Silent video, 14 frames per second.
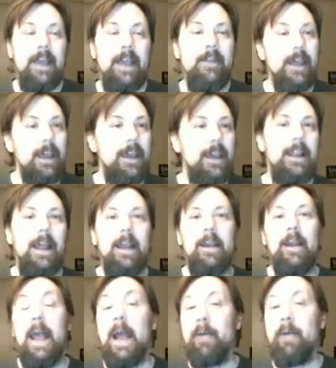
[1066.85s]
And then
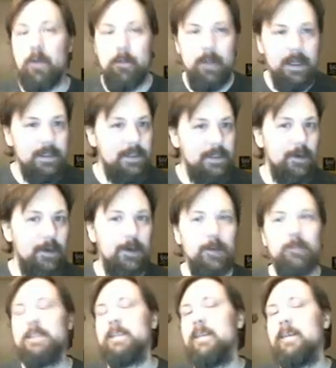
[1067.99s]
after
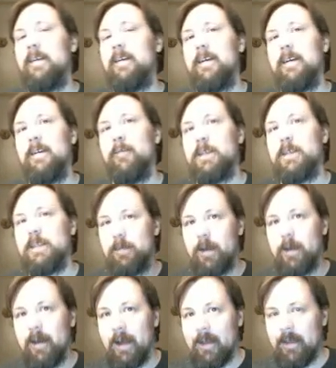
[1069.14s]
midterms, which is
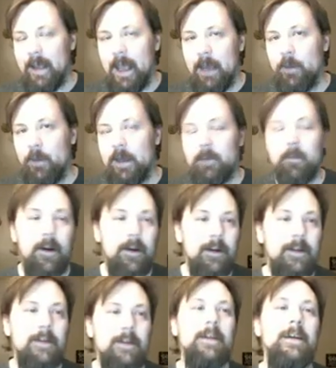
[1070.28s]
about at the 8-week
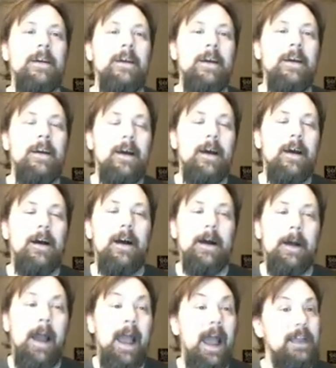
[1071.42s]
mark,
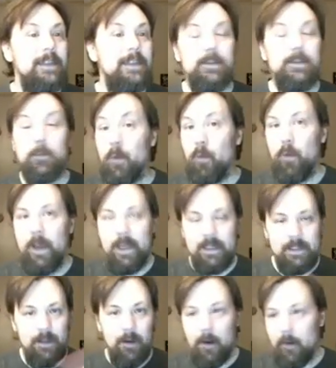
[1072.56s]
as the
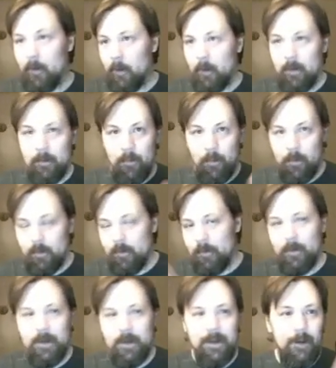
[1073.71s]
weeks are,
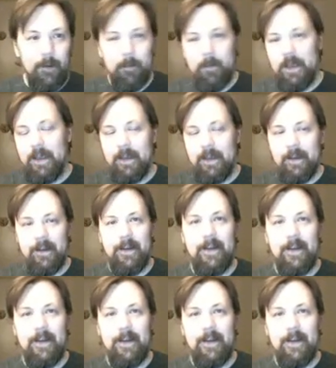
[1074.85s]
being,